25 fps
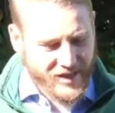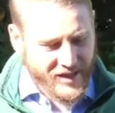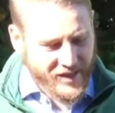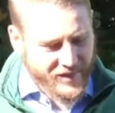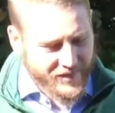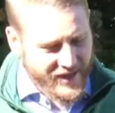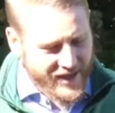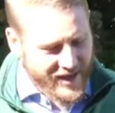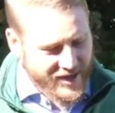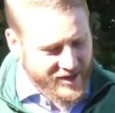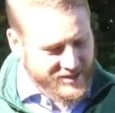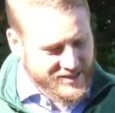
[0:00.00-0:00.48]

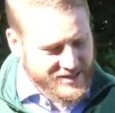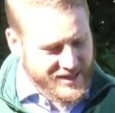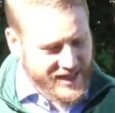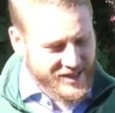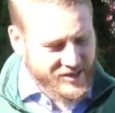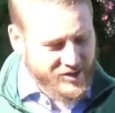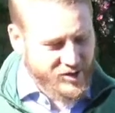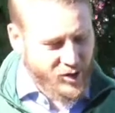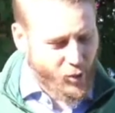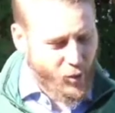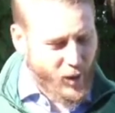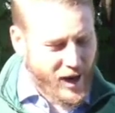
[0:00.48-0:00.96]
There,
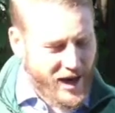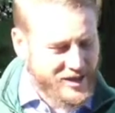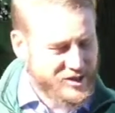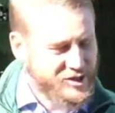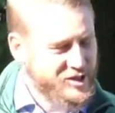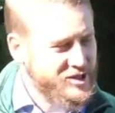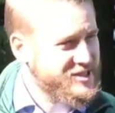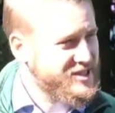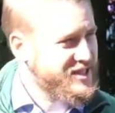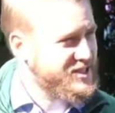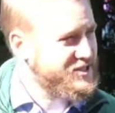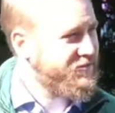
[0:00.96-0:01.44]
Daniel
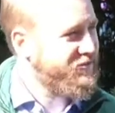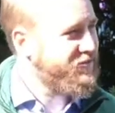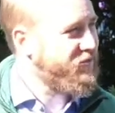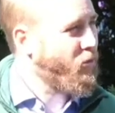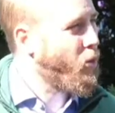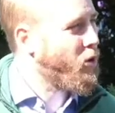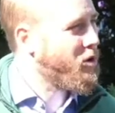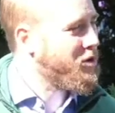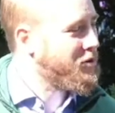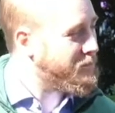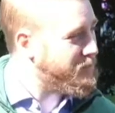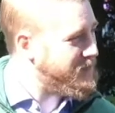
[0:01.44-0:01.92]
watches as
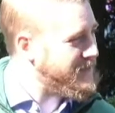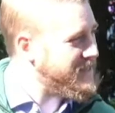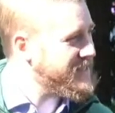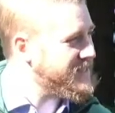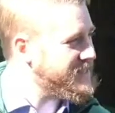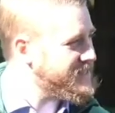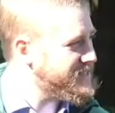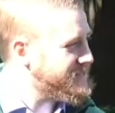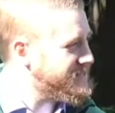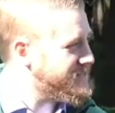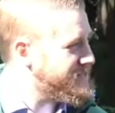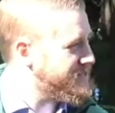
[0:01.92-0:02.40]
four
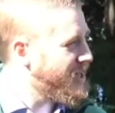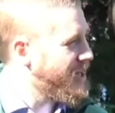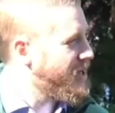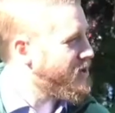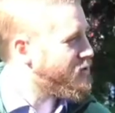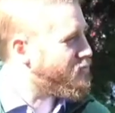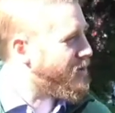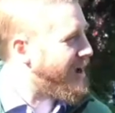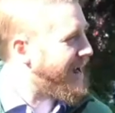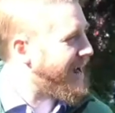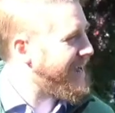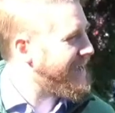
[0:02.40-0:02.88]
beasts
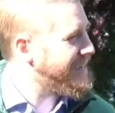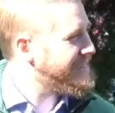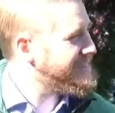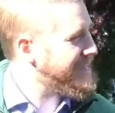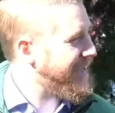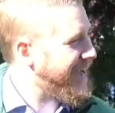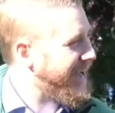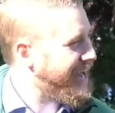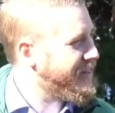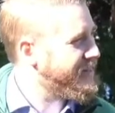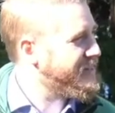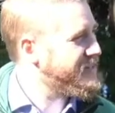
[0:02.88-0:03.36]
rise
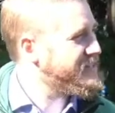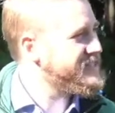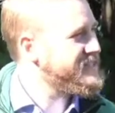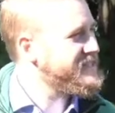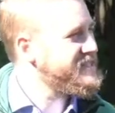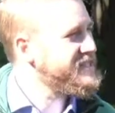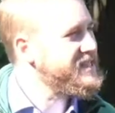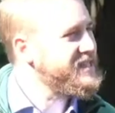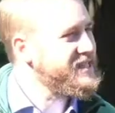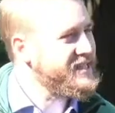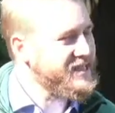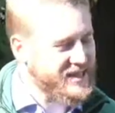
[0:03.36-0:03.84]
out of the
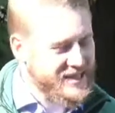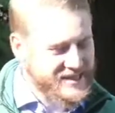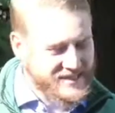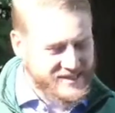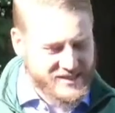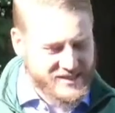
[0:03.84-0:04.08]
sea in